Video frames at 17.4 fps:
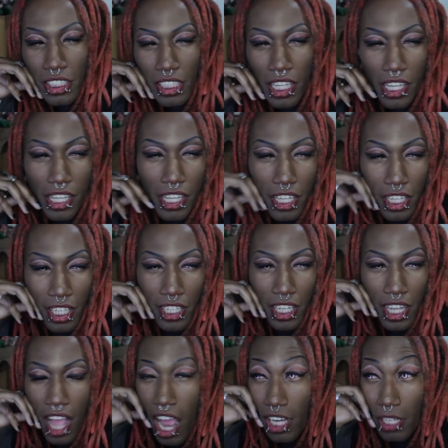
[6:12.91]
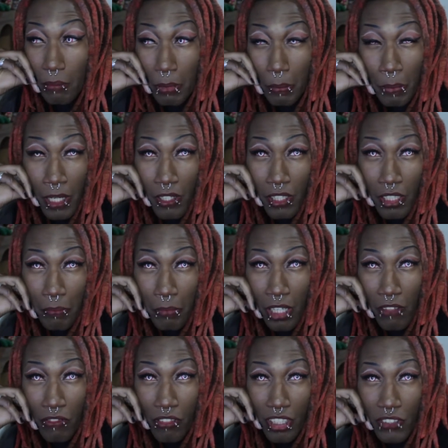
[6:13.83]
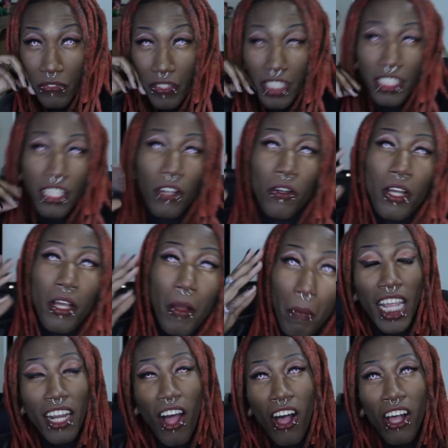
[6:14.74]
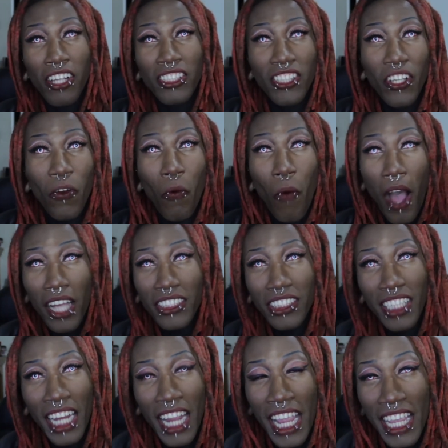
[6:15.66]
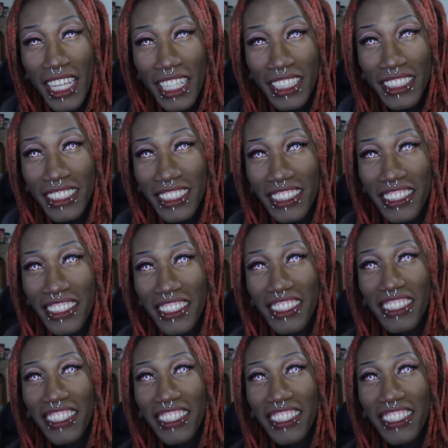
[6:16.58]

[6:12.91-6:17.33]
Ugh, I didn't prepare prepare for this video. And also, wash your hands.